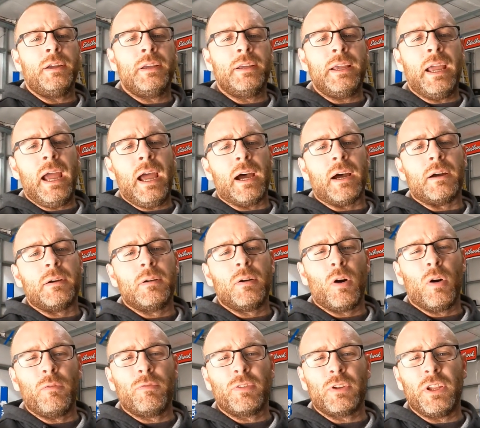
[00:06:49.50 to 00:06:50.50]
yeah,
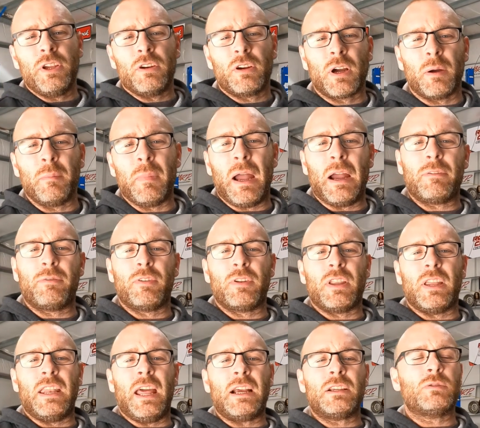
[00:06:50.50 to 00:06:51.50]
hopefully you'll come back for
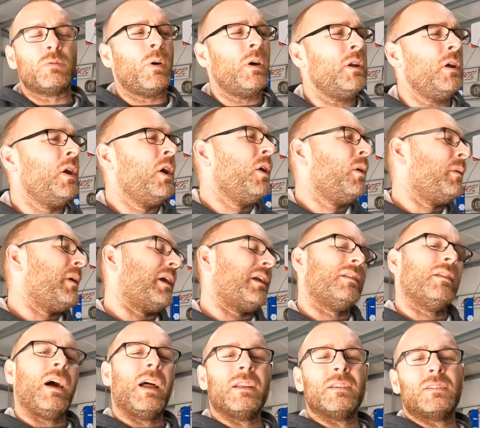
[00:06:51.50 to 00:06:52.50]
the next one. We got a
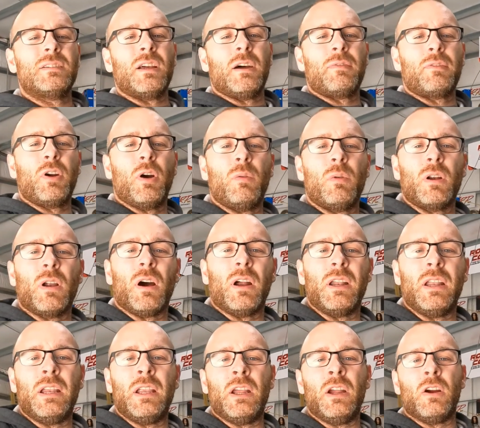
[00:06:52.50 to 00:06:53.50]
lot of stuff going
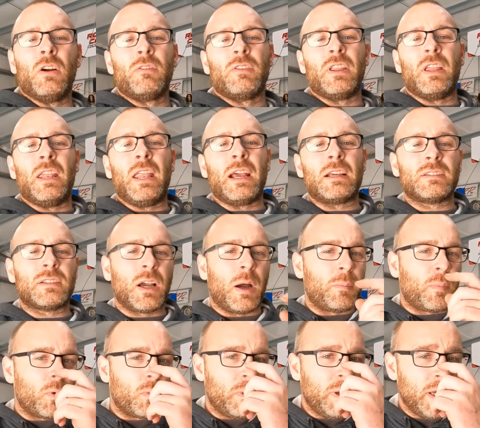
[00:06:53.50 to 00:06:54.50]
on in here over the next
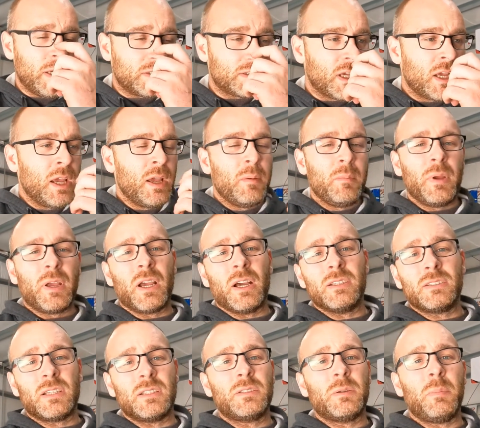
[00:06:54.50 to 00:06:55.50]
couple weeks
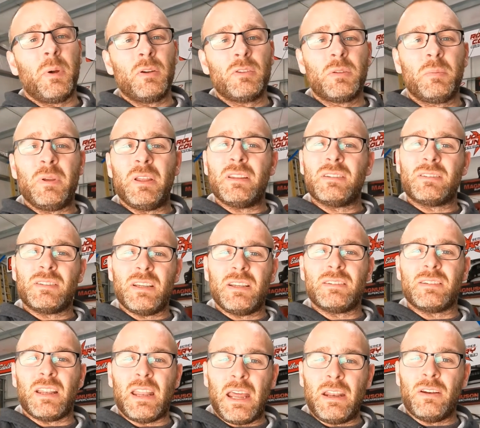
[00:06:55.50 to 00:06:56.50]
because it's about to be the
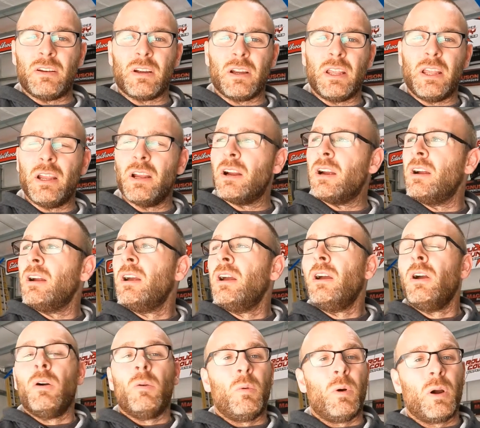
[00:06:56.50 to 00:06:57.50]
season ender here
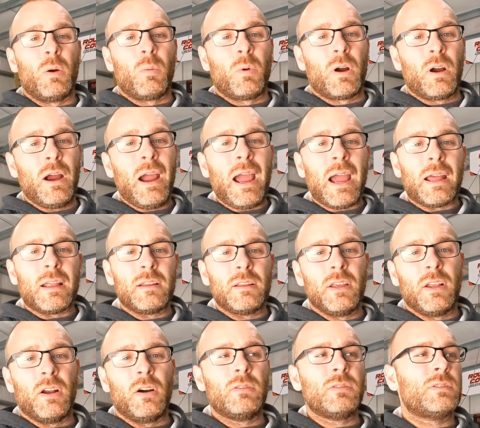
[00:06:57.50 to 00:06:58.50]
where we're at.
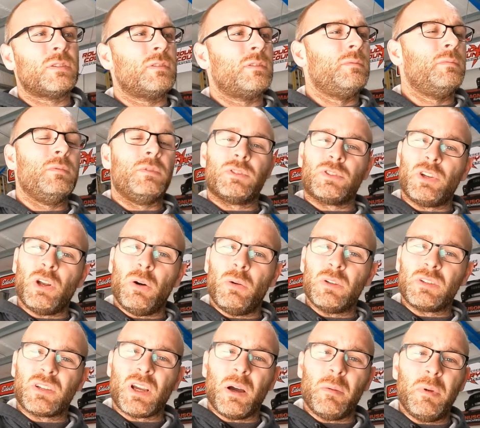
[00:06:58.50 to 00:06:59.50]
You know, snow
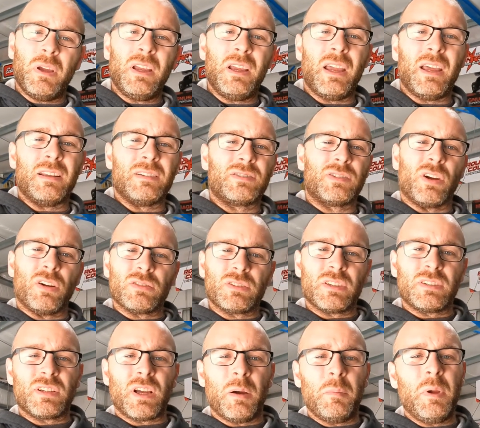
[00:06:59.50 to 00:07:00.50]
is coming and salt
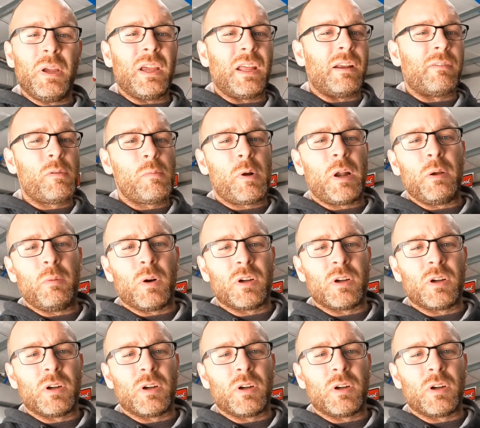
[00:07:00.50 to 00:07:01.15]
is coming and everybody